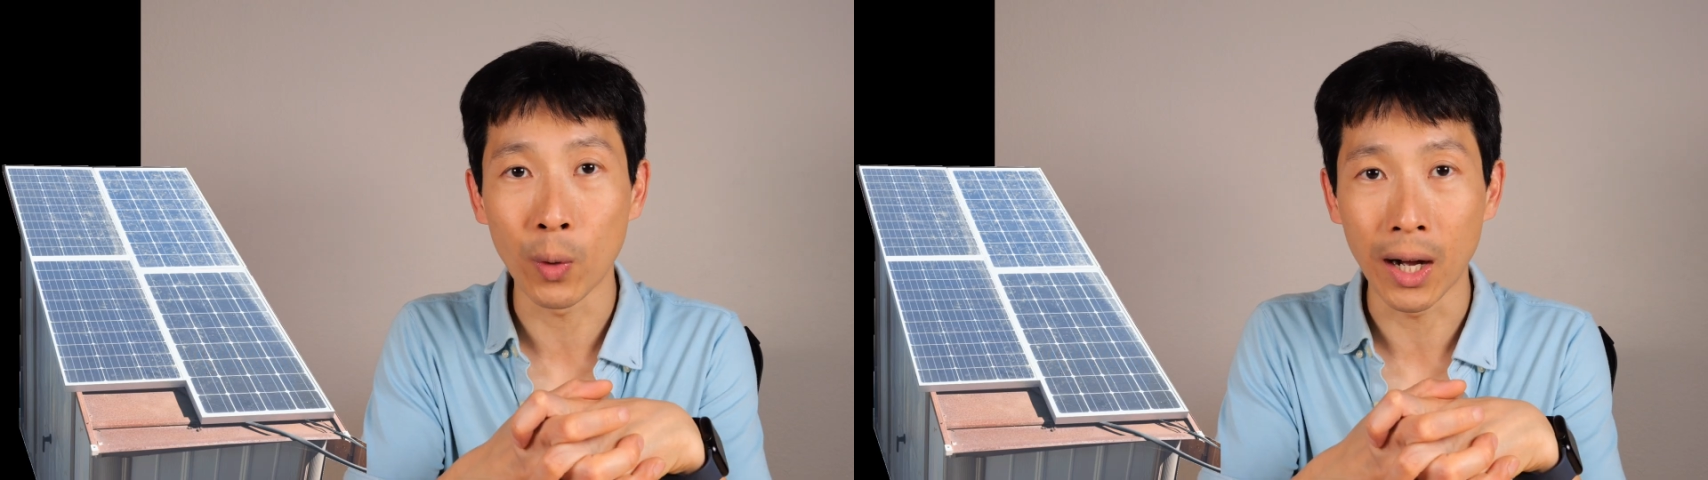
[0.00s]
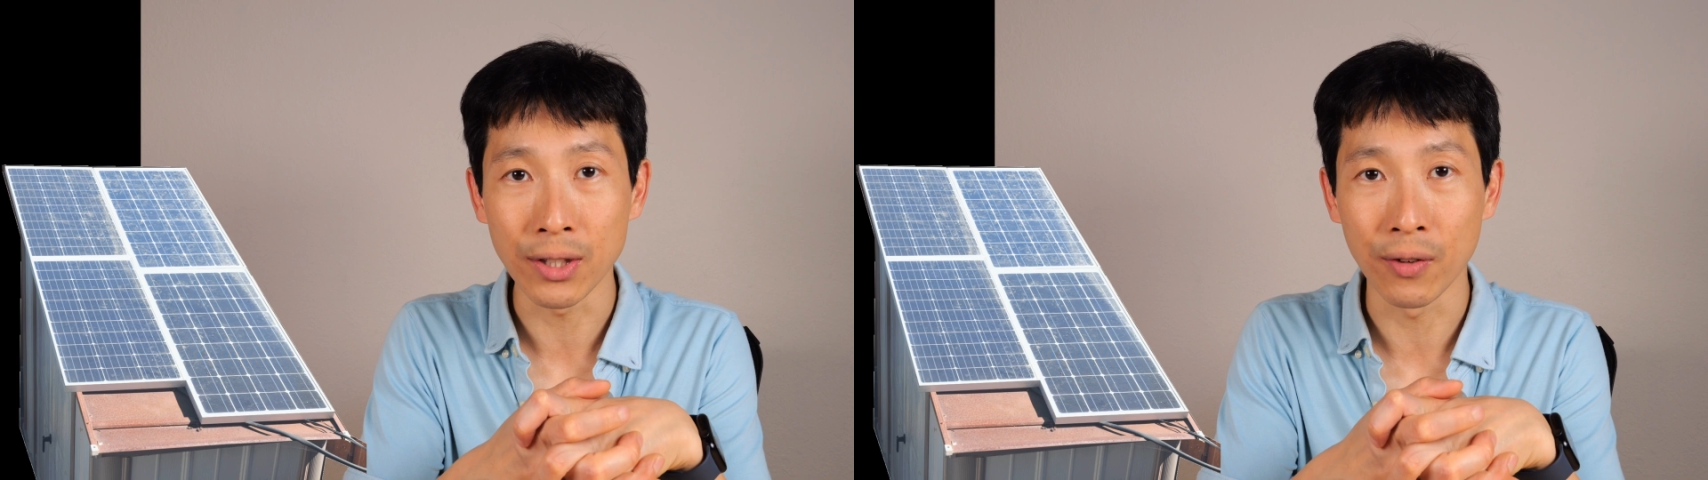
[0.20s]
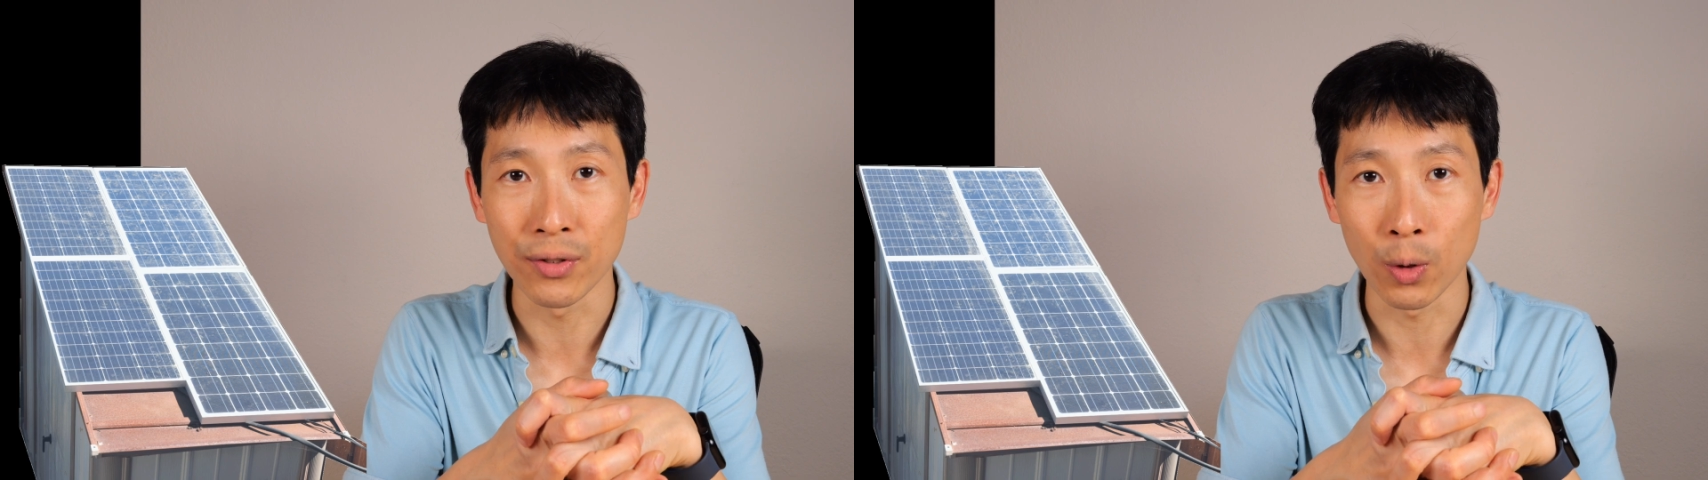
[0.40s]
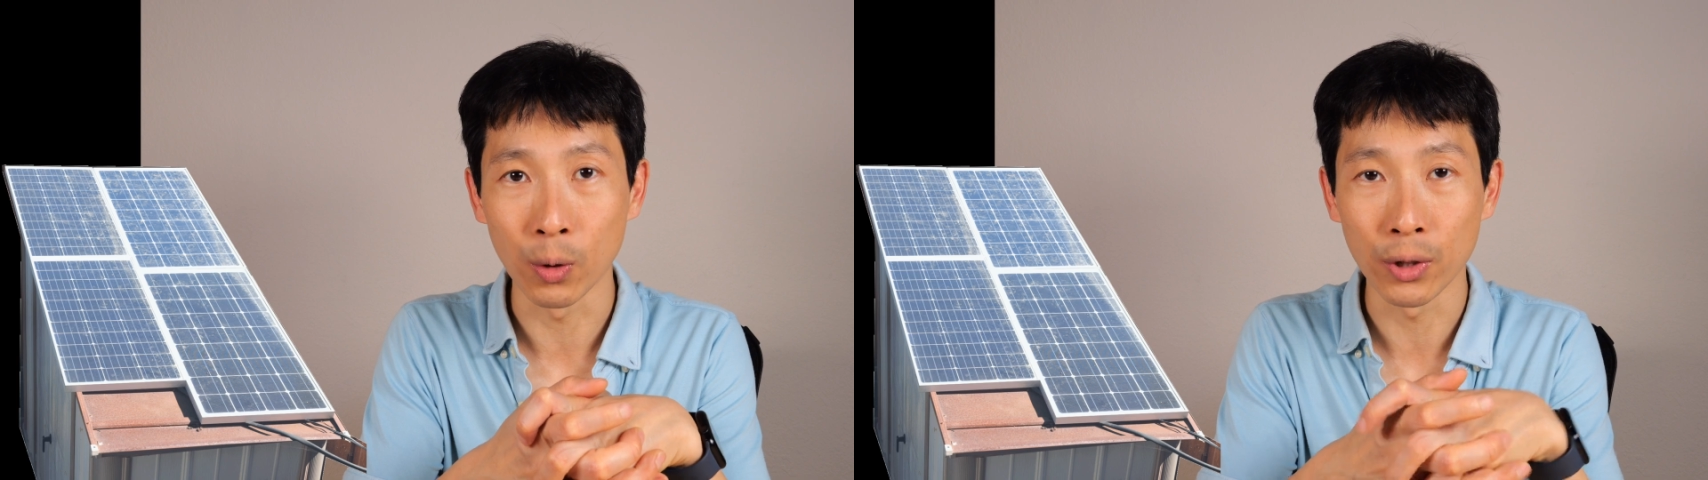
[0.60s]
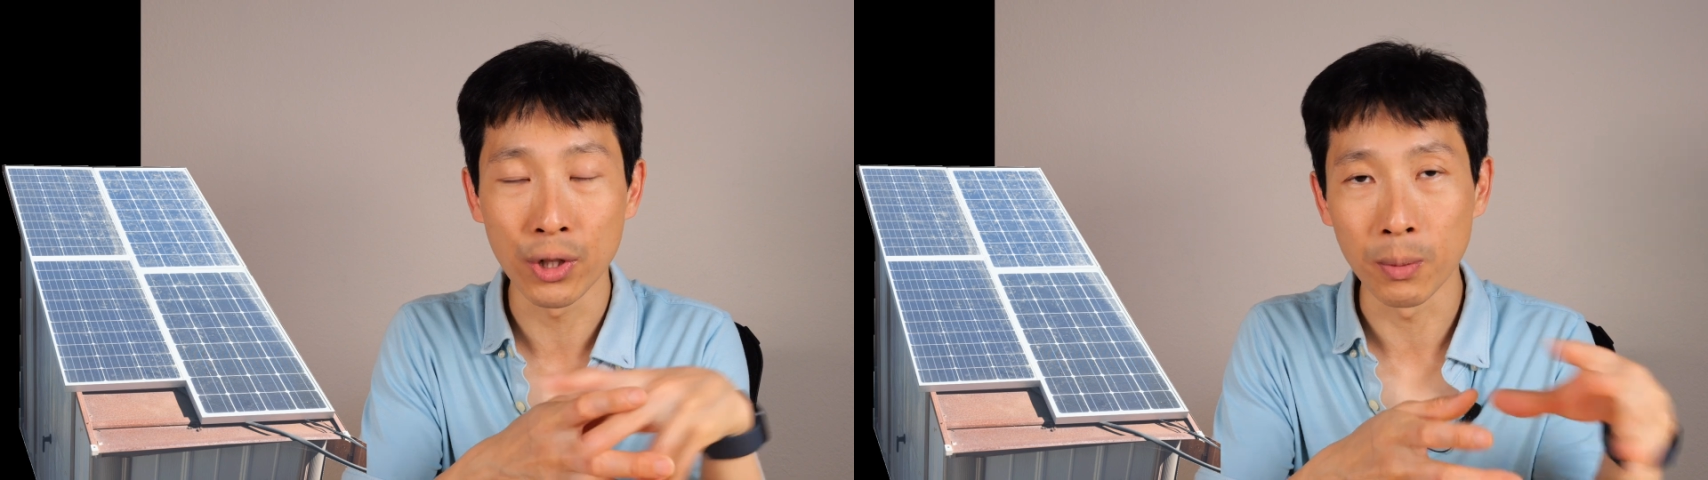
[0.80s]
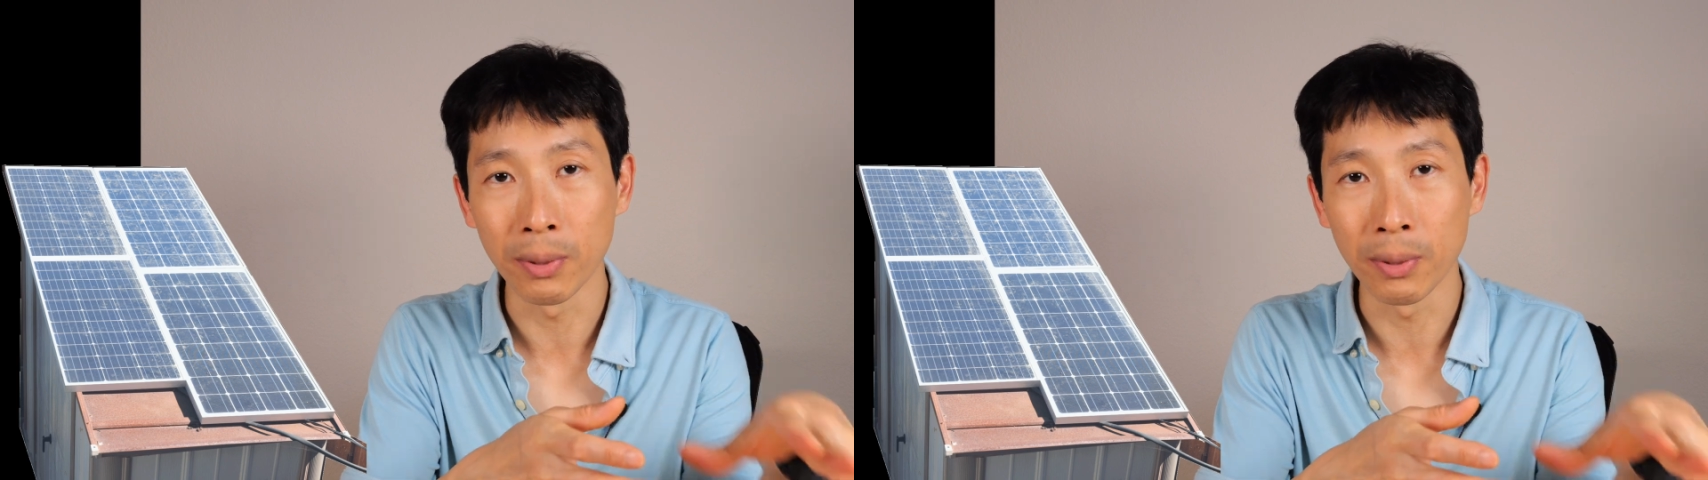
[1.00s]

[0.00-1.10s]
watts of solar to